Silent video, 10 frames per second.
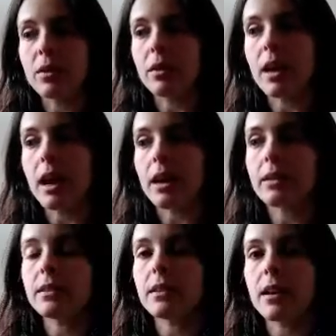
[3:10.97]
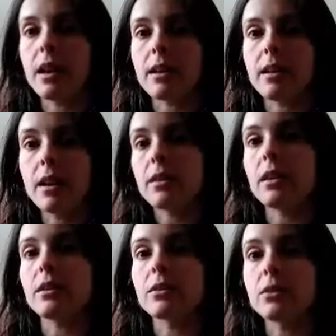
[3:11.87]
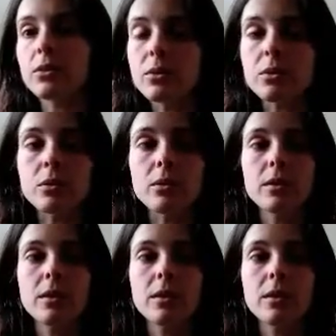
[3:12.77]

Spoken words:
that had nothing to do